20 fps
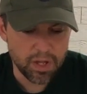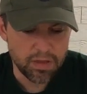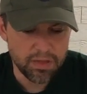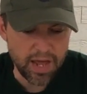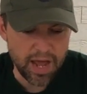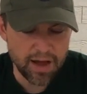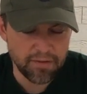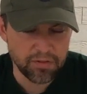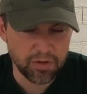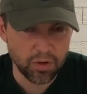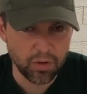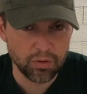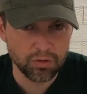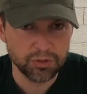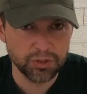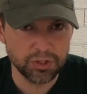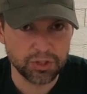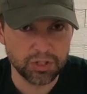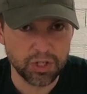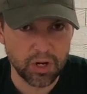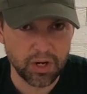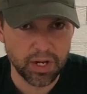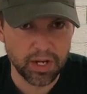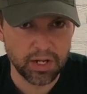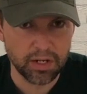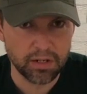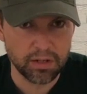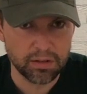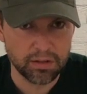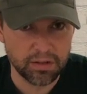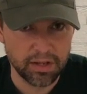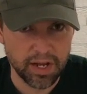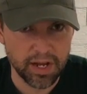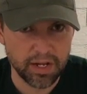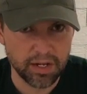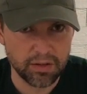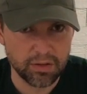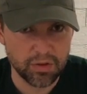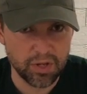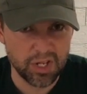They have their own starting
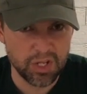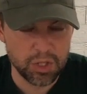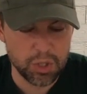deck that